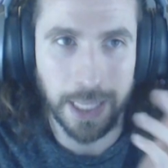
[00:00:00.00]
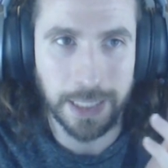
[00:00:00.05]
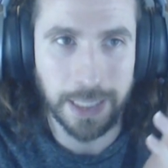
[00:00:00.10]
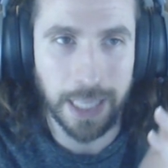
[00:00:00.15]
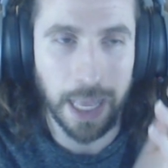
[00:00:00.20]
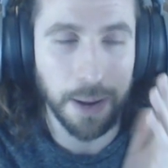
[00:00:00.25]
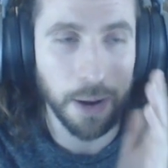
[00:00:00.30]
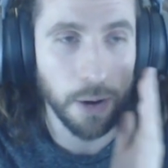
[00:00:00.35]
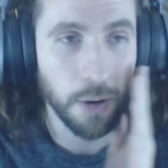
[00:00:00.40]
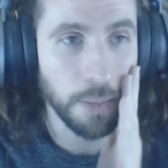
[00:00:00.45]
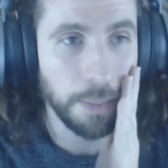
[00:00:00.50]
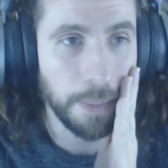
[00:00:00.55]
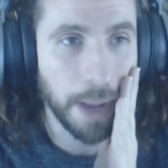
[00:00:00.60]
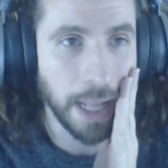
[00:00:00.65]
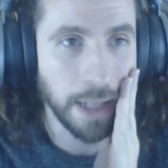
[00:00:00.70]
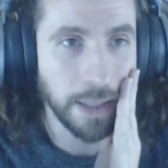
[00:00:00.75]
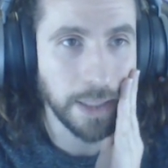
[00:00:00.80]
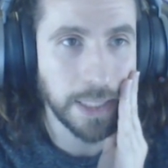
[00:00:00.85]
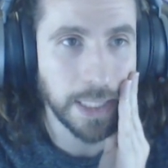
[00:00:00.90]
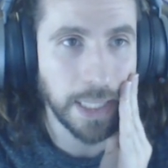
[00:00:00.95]
that whole
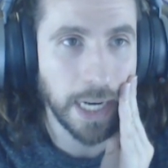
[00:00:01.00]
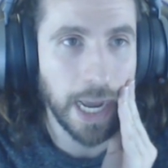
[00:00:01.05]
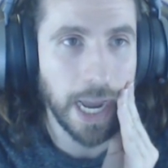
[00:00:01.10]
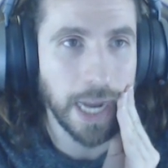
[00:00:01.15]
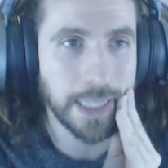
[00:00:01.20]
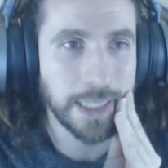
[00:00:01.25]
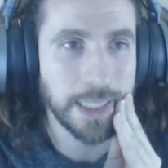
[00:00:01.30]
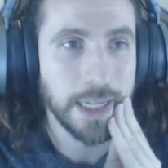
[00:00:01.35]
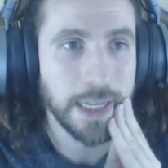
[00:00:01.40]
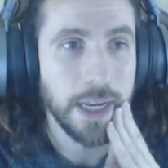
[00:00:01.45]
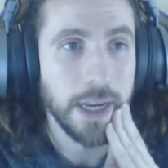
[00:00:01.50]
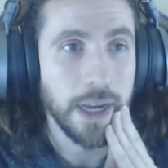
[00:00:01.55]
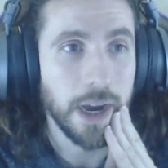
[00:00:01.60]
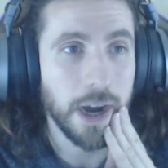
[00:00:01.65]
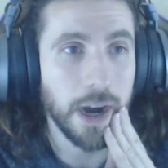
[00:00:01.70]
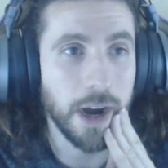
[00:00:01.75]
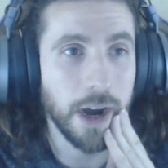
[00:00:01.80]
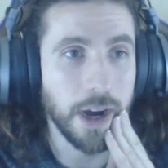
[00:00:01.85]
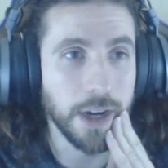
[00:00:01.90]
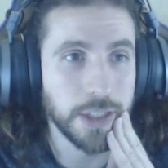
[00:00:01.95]
balancing act.
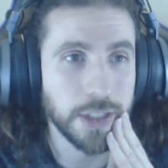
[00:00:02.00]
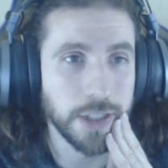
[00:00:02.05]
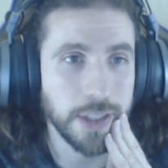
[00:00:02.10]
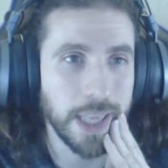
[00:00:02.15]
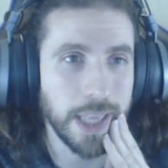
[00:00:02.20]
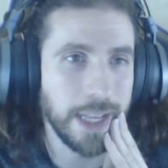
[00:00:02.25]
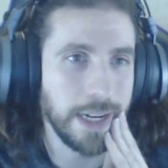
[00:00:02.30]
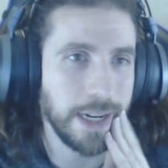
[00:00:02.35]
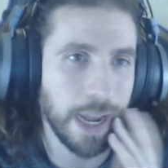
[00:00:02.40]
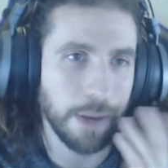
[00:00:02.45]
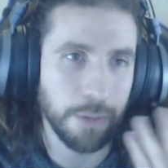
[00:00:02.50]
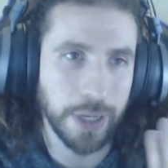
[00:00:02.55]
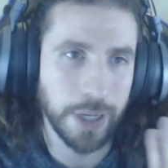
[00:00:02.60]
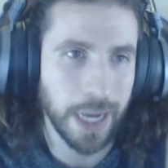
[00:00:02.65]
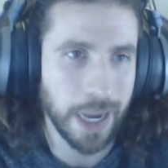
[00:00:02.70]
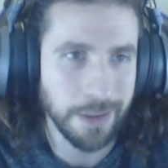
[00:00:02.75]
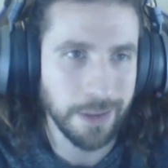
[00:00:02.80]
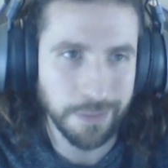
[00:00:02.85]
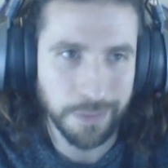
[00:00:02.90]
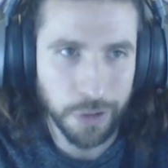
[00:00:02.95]
So then we
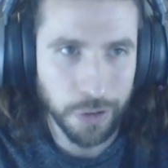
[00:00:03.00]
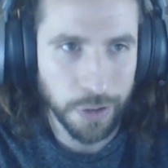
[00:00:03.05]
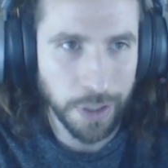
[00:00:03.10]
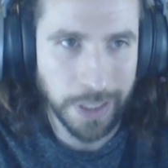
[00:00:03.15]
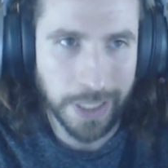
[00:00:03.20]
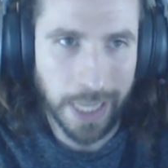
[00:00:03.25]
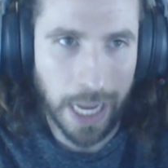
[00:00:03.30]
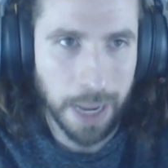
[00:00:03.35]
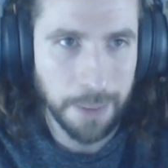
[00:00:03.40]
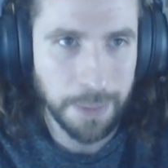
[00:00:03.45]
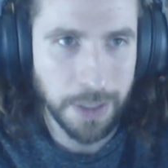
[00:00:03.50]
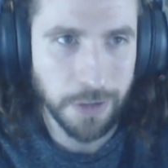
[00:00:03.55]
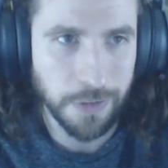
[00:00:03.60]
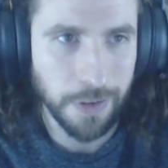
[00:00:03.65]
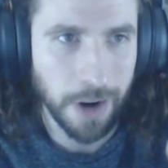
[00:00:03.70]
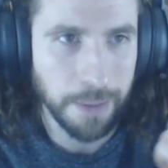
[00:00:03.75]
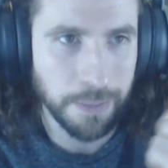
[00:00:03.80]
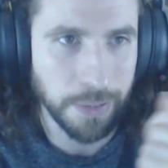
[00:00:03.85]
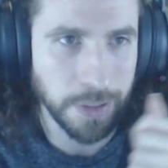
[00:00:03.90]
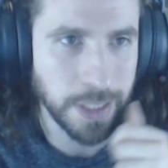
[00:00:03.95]
got crit damage
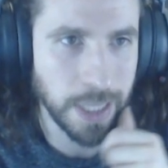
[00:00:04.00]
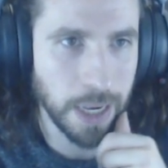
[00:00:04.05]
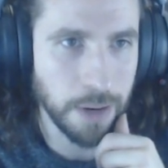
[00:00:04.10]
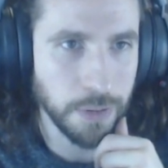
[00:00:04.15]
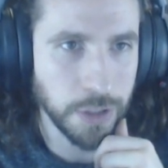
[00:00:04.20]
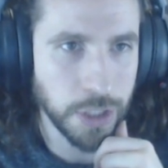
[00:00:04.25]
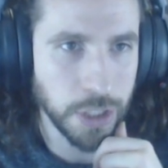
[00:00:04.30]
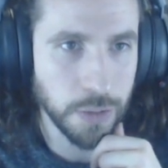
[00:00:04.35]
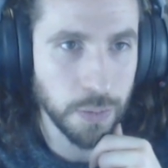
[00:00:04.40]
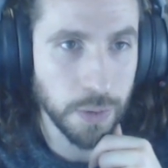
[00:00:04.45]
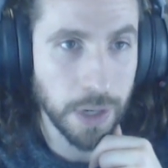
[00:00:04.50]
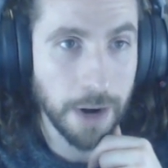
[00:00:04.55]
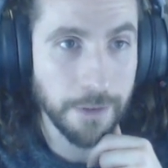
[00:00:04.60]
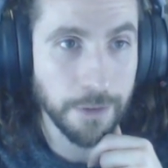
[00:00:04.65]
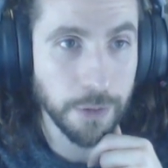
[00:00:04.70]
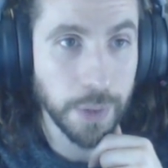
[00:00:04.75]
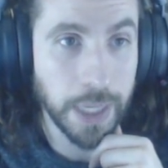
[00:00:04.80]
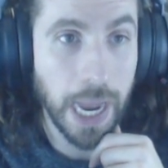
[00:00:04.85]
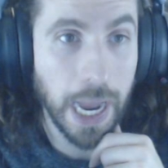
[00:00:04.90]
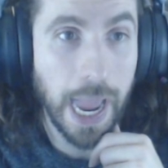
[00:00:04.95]
5%, which is
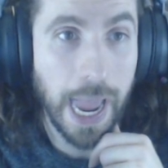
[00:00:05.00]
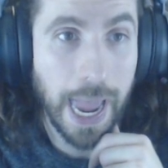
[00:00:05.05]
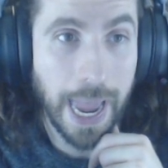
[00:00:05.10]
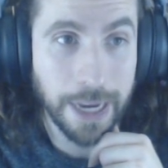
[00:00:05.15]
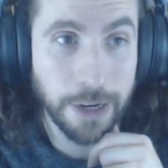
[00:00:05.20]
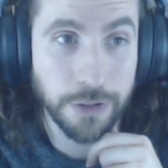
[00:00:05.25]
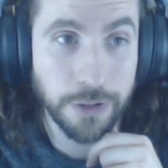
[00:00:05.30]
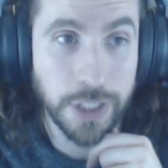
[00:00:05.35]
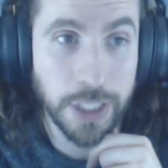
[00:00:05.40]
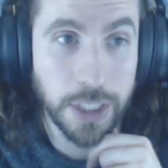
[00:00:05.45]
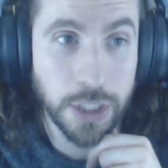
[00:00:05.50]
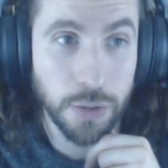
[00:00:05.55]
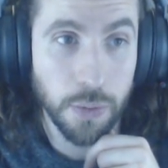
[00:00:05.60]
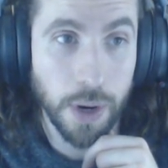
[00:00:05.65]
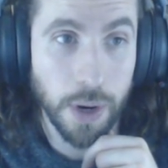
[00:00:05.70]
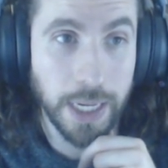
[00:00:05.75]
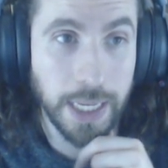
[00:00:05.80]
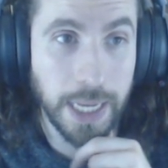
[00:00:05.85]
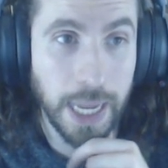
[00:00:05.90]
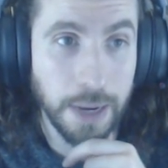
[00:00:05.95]
whatever. We got accuracy
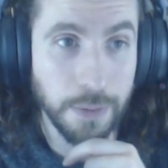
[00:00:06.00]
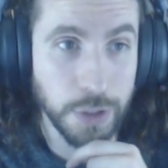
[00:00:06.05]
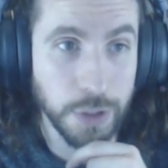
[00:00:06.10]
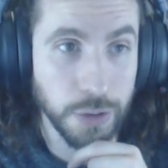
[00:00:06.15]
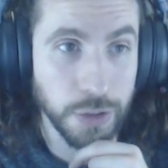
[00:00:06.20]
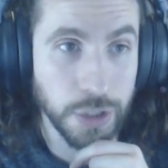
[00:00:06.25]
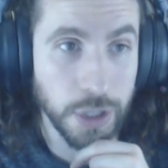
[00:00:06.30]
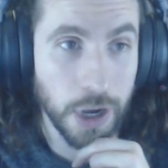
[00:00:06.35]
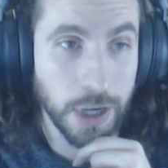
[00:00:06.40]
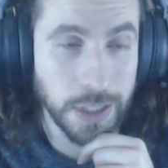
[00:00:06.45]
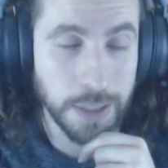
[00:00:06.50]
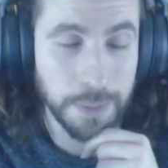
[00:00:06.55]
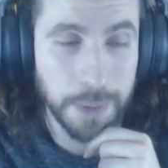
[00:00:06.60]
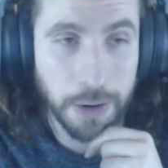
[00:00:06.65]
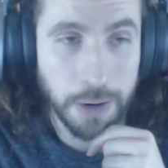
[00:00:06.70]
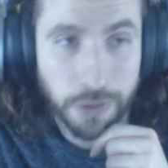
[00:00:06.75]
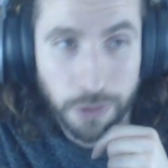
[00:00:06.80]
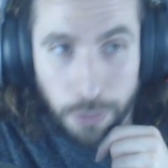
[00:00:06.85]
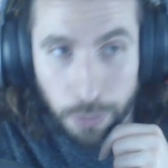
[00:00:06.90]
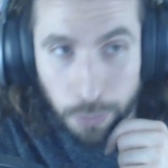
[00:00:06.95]
28, which was awesome.
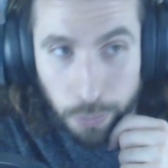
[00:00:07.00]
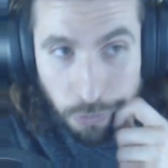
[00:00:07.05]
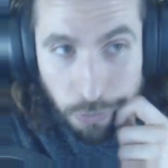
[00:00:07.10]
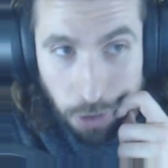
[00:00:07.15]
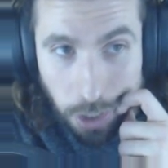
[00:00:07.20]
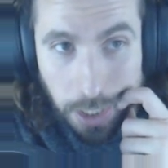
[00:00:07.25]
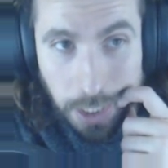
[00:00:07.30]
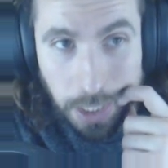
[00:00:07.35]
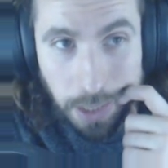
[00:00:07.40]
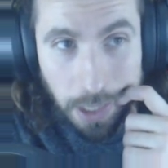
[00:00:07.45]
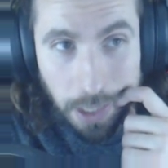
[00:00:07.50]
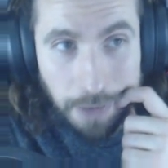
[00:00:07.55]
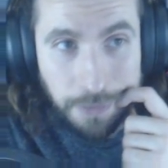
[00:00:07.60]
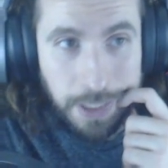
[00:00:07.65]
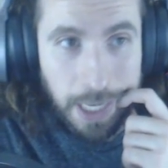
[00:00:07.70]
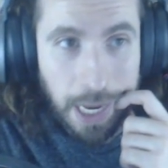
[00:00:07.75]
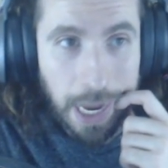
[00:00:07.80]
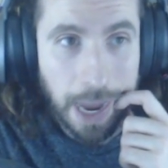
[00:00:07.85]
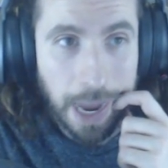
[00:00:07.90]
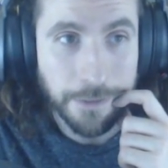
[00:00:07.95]
I would really love
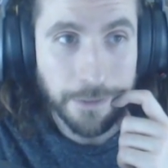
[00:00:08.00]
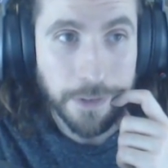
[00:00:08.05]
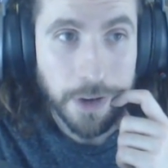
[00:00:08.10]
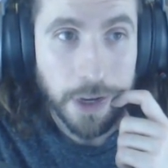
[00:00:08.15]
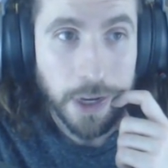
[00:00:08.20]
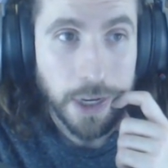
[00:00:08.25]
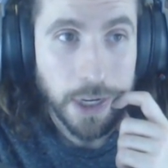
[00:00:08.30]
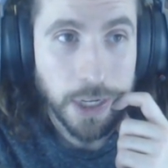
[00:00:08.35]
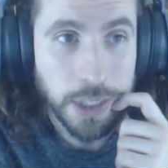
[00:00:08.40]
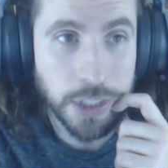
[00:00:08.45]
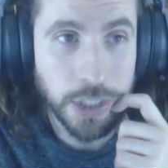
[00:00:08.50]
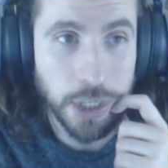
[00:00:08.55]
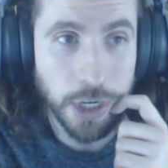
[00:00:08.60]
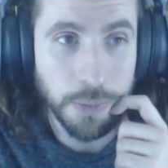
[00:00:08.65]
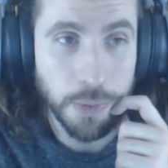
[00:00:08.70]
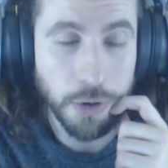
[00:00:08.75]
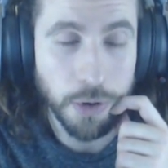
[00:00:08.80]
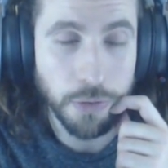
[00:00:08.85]
to have some